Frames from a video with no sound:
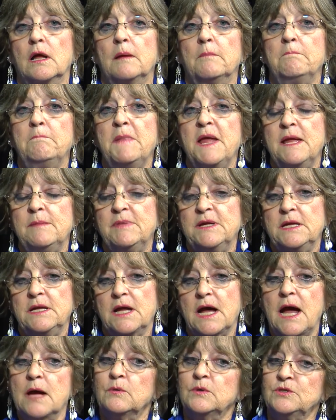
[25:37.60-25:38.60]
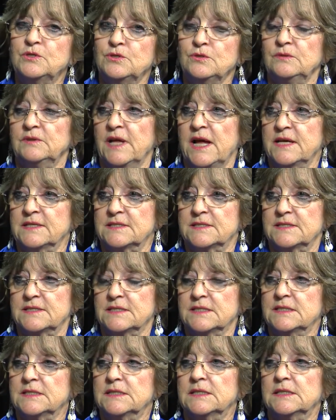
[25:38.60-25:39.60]
Maybe I would do less.
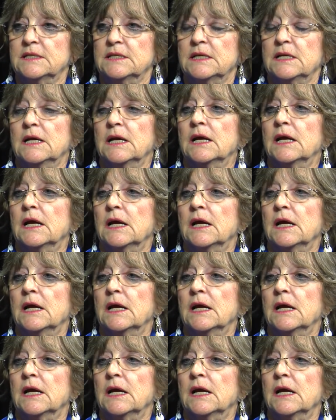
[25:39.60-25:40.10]
So pretty